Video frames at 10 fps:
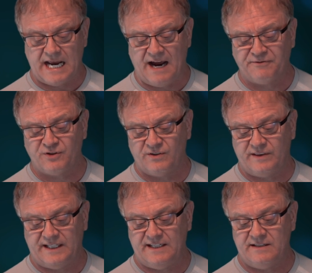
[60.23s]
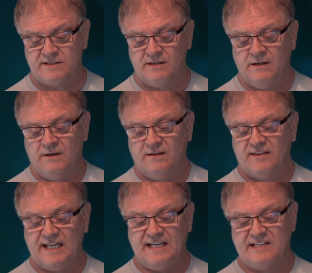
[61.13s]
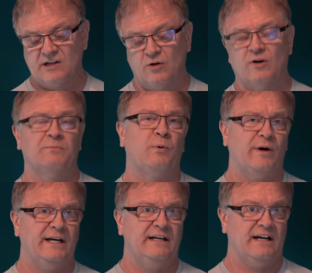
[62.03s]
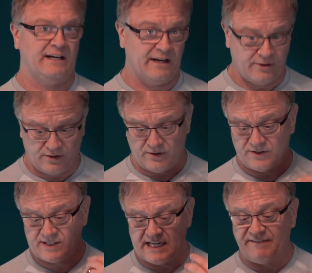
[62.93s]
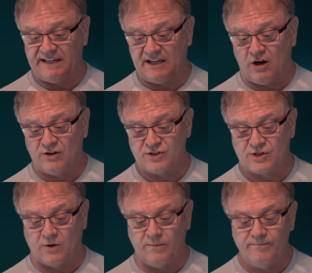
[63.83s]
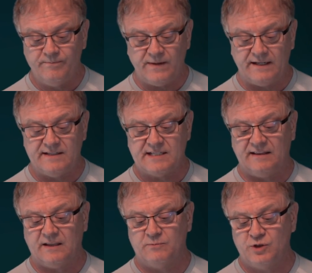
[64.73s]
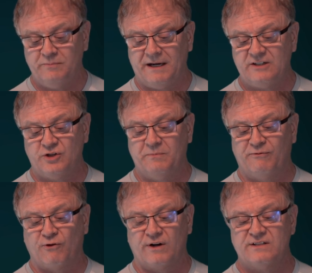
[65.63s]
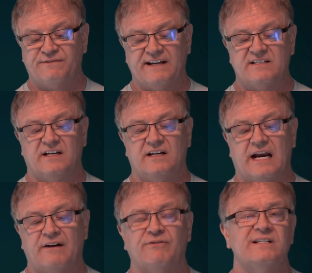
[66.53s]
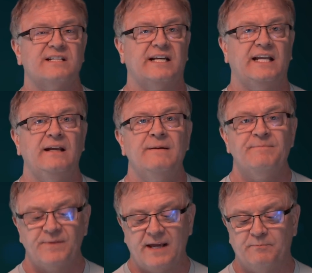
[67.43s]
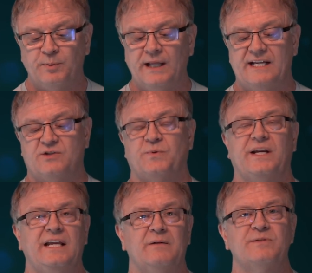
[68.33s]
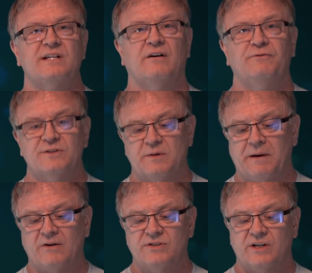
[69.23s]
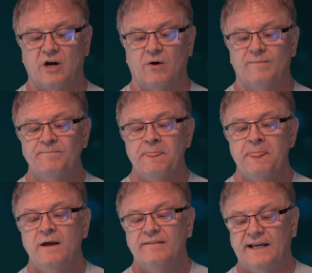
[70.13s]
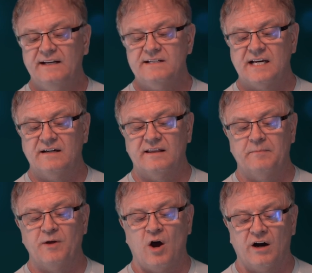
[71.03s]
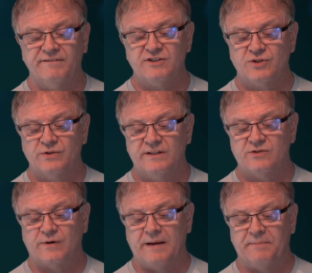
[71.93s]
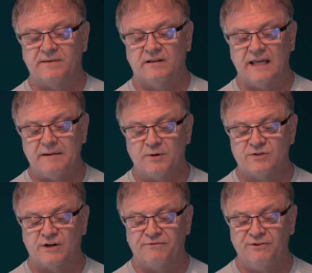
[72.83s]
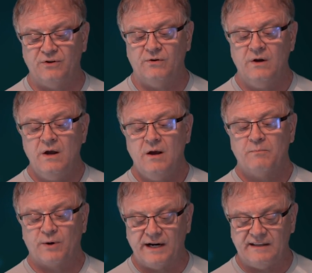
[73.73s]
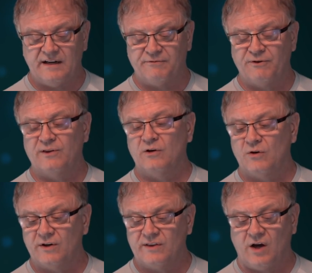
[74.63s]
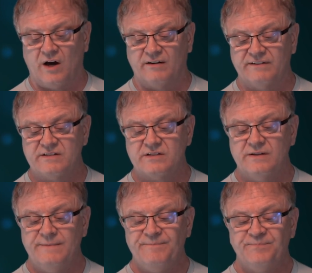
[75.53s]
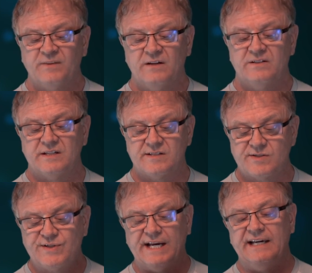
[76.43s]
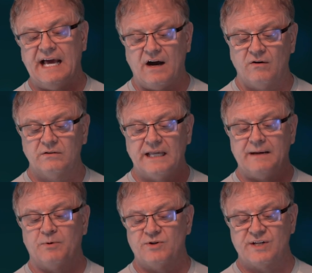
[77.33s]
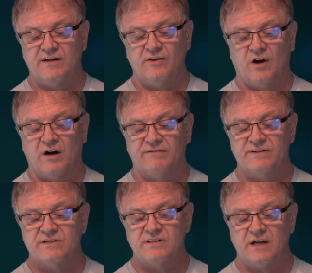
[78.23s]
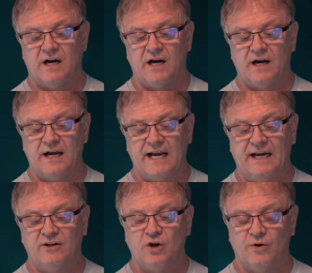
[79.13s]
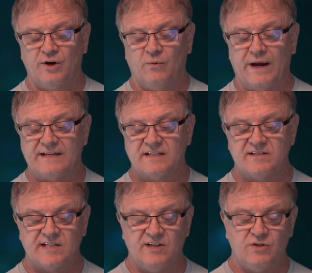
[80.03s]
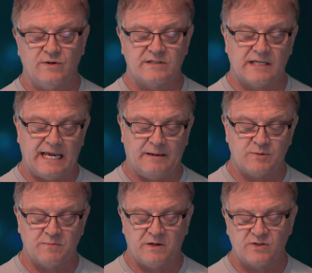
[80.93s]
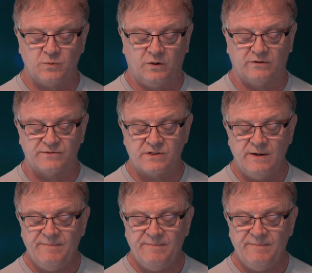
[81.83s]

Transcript: after these things, the Lord pointed another 70 also, and he sent them two by two before his face into every city and place where he himself was about to go. Then he said to them, the harvest truly is great, but the laborers are few. Pray therefore the Lord of the harvest to send out laborers into the harvest and go your ways. I send you as lambs amongst wolves.